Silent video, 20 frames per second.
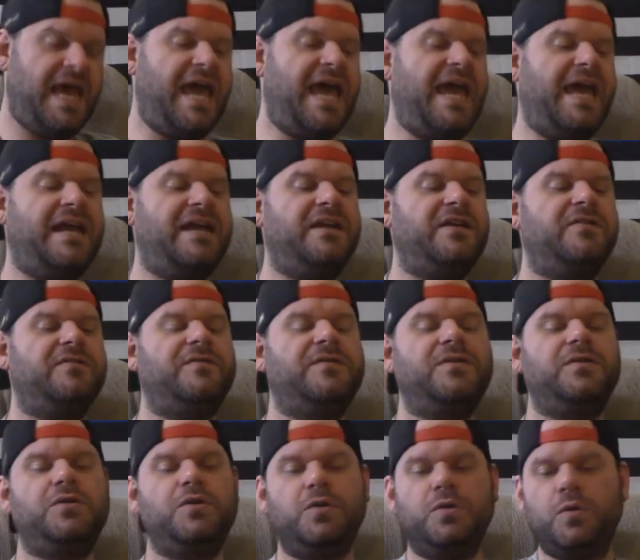And if
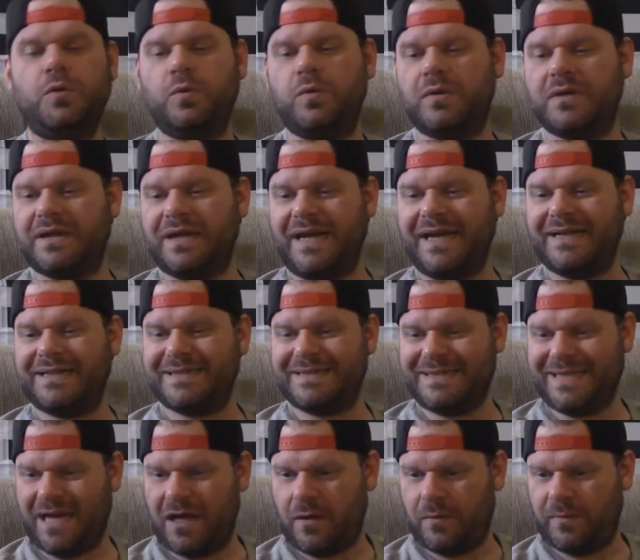you would like to
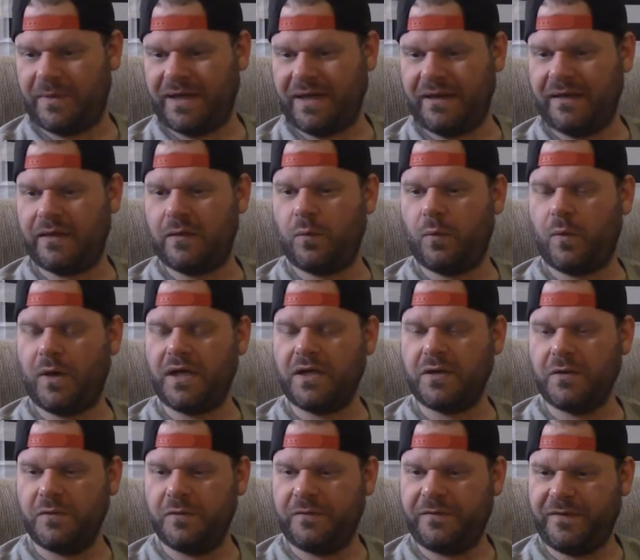tell me that what
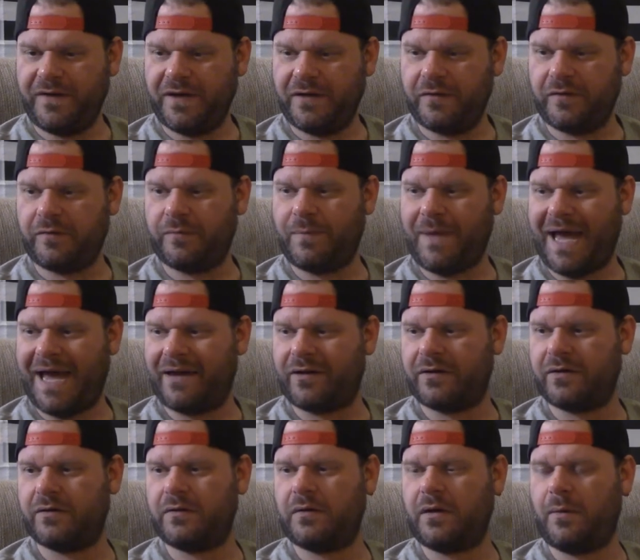you feels
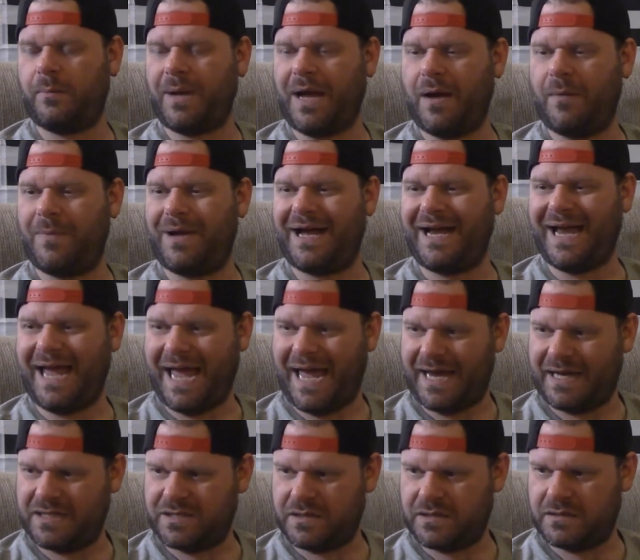matter about my
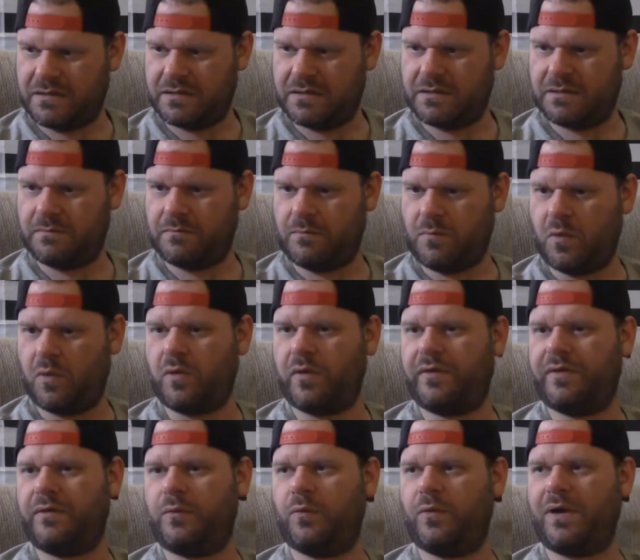actions more
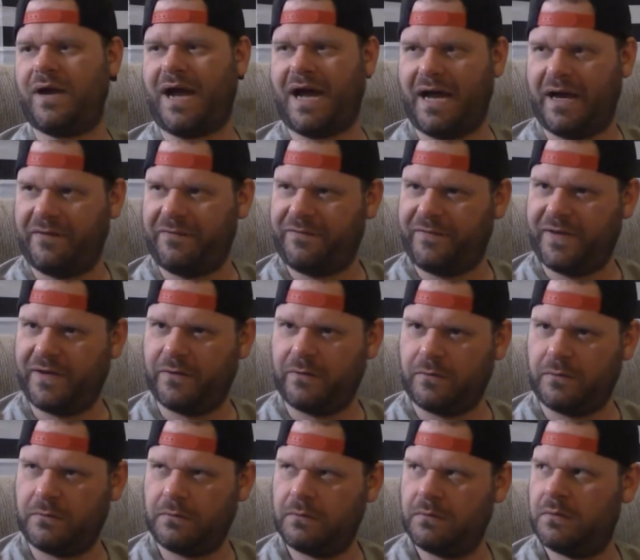than what I
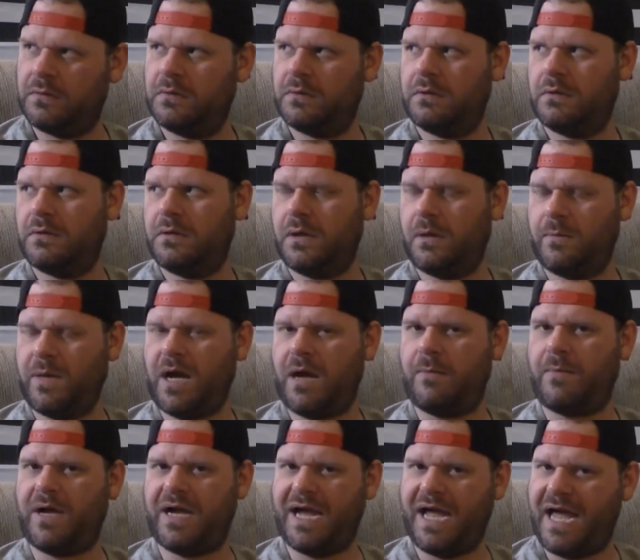feel
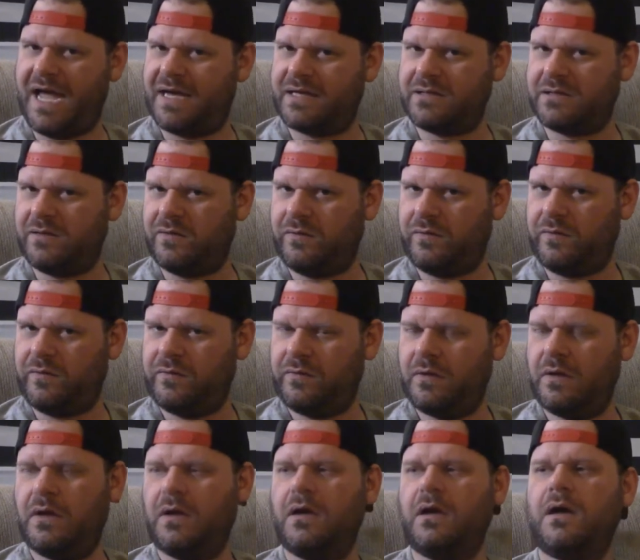about my actions,
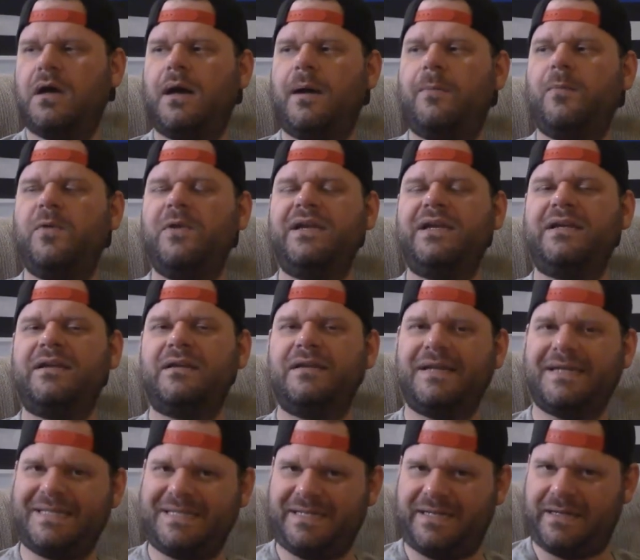I'm willing to
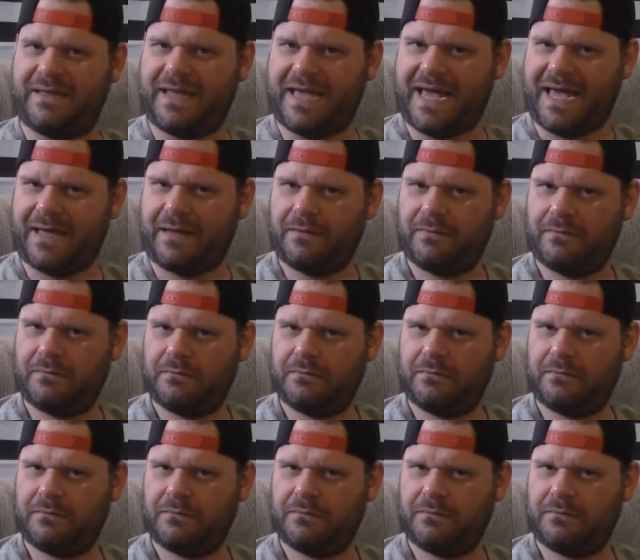listen to that.